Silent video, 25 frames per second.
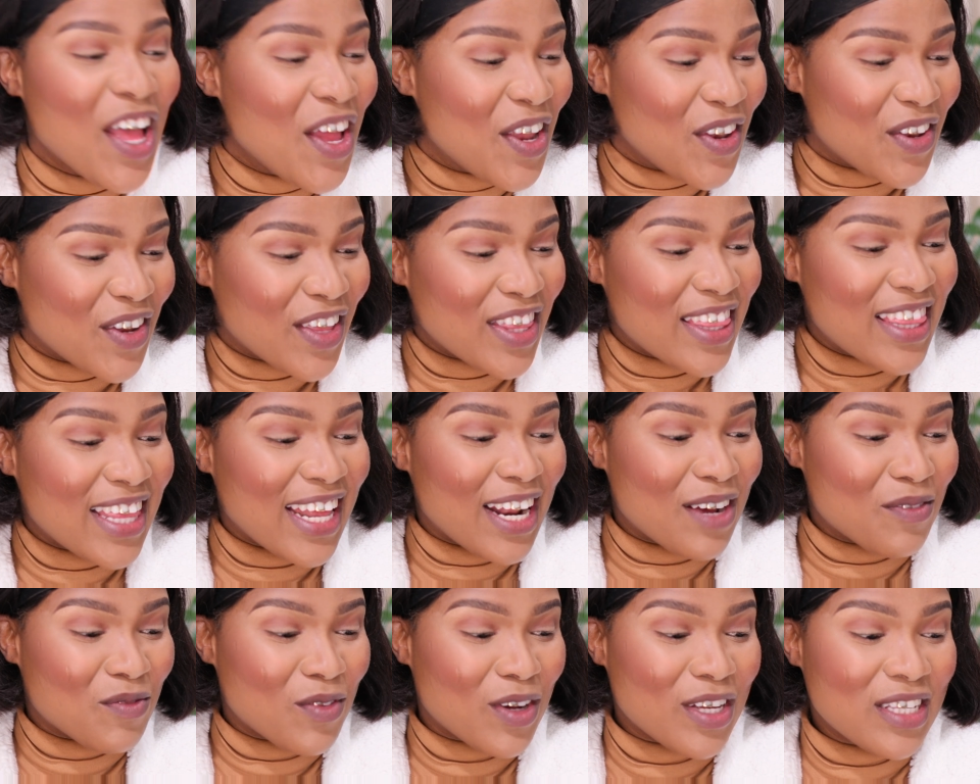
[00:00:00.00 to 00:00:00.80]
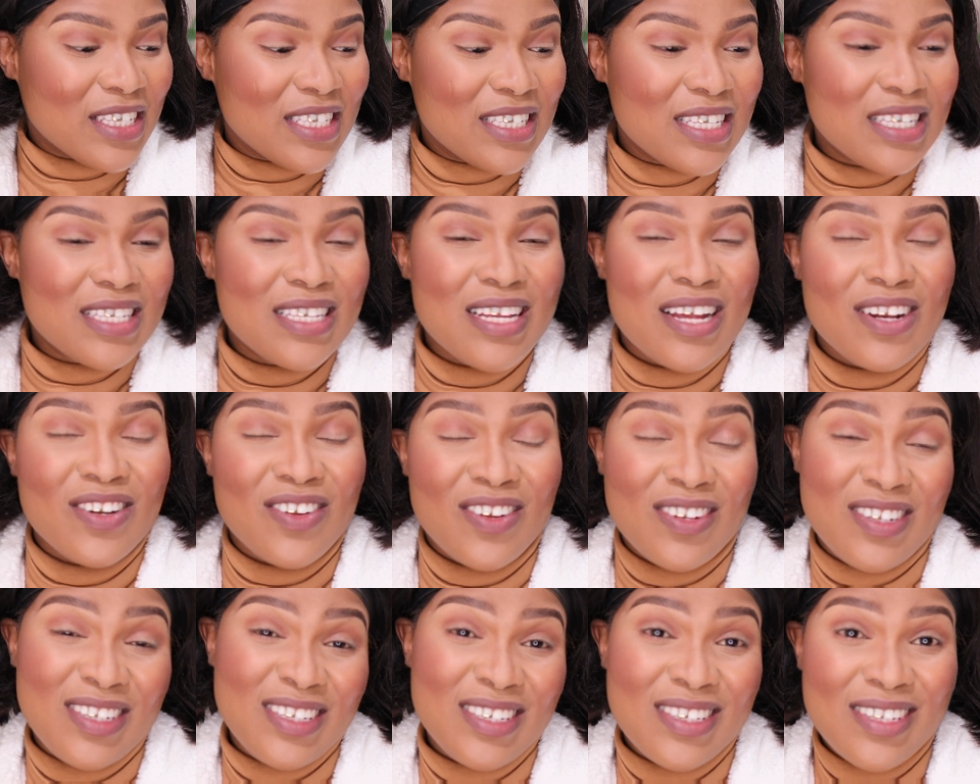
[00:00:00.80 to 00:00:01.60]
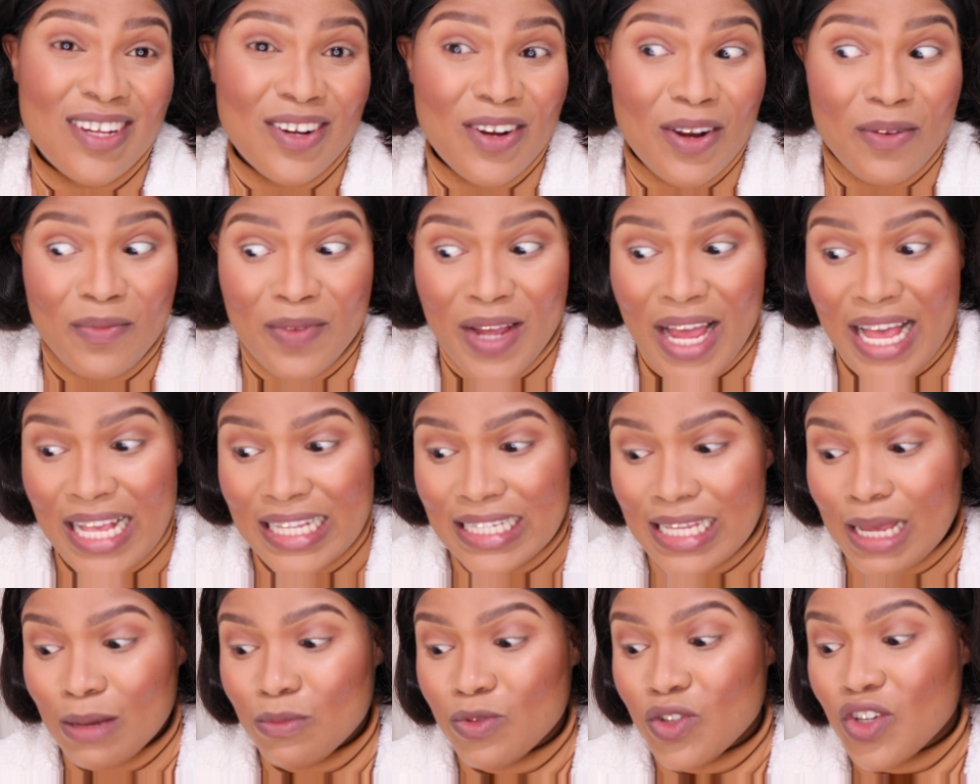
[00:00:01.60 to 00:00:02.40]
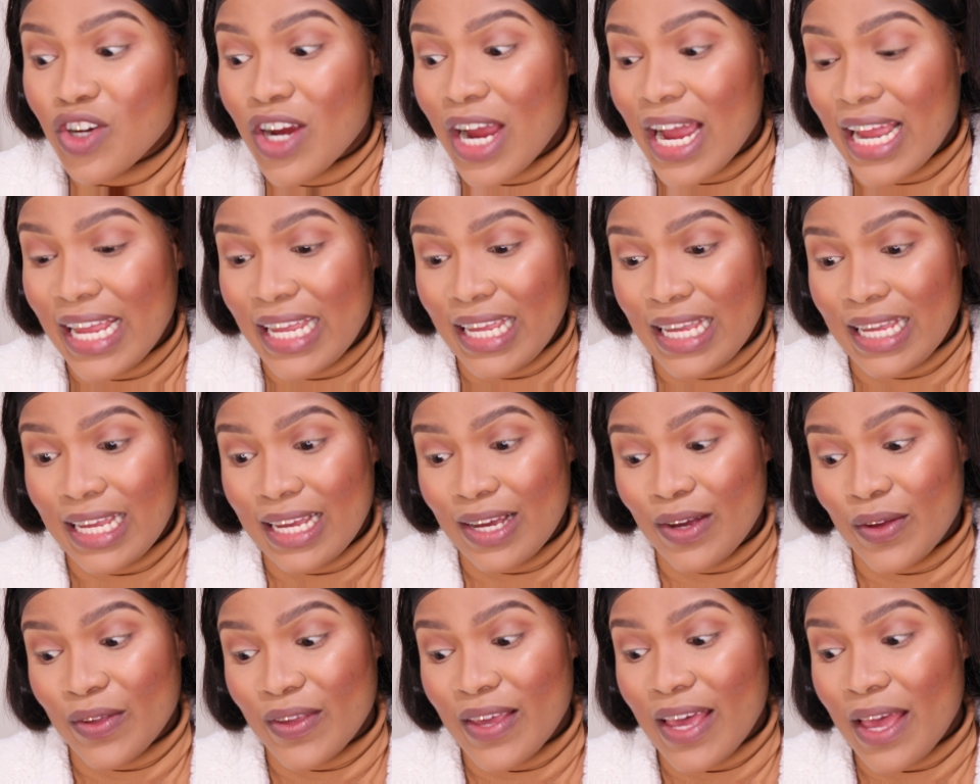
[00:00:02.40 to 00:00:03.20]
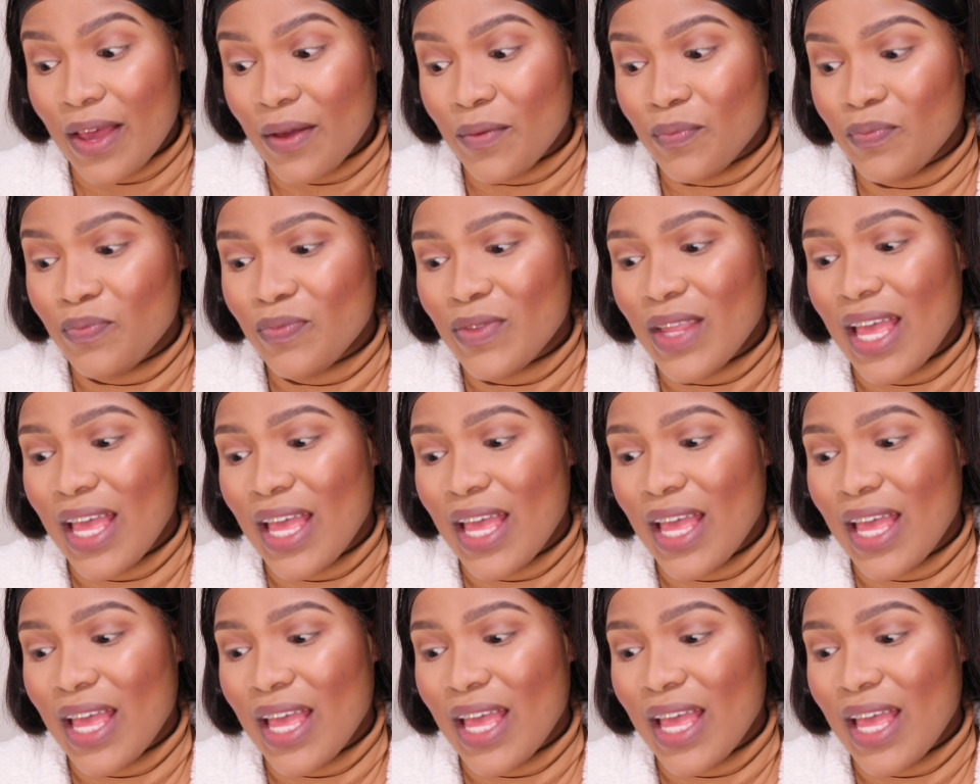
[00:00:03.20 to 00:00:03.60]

Not that I'm consistent on Instagram, guys. I'm trying, okay?